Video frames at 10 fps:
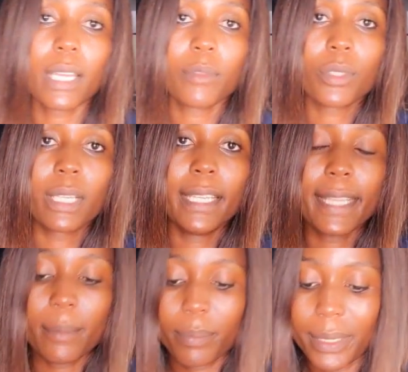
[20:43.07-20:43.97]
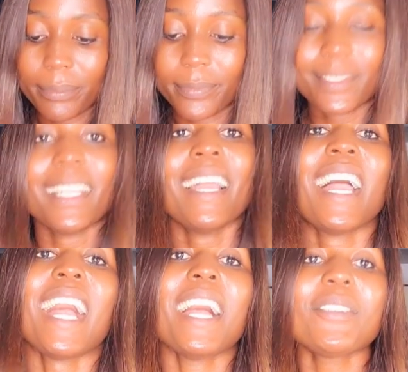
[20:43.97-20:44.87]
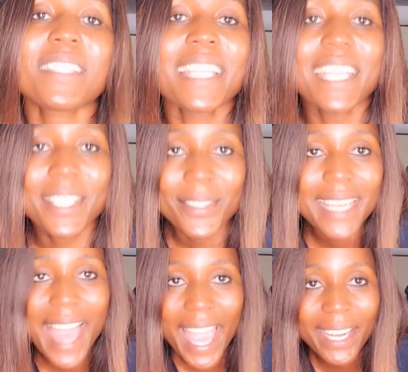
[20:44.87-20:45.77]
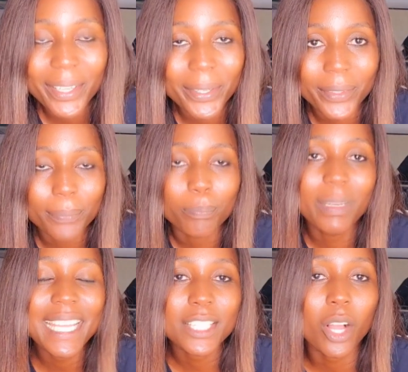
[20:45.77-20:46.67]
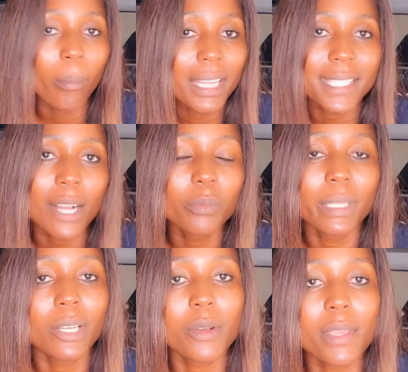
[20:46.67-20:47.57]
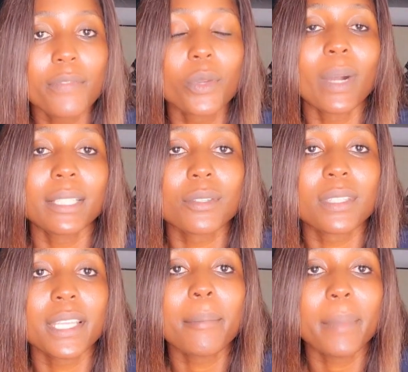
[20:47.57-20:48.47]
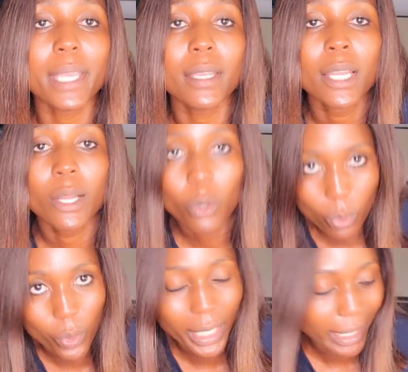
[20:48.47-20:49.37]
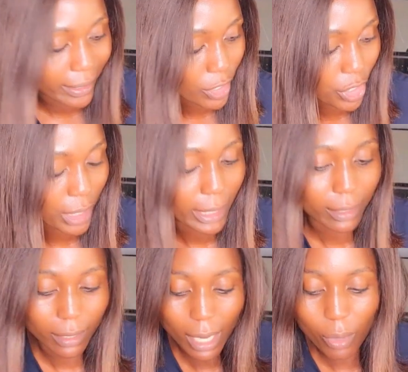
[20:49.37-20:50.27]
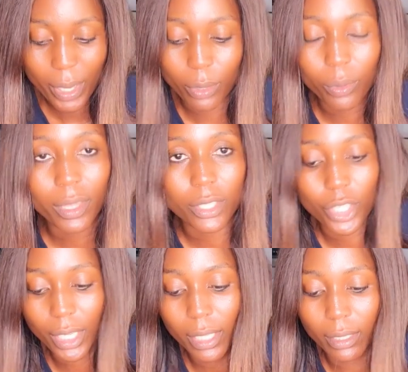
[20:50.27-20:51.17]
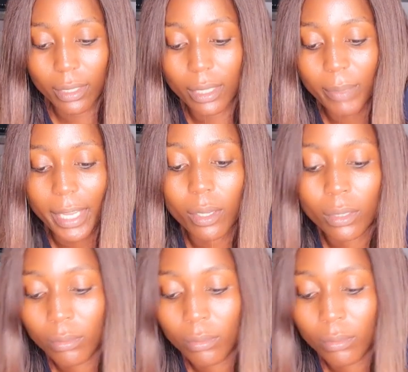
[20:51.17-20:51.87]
time to clean up. I'll see you later. Please comment down below if you want to see me cooking the chicken, how we cook the chicken in my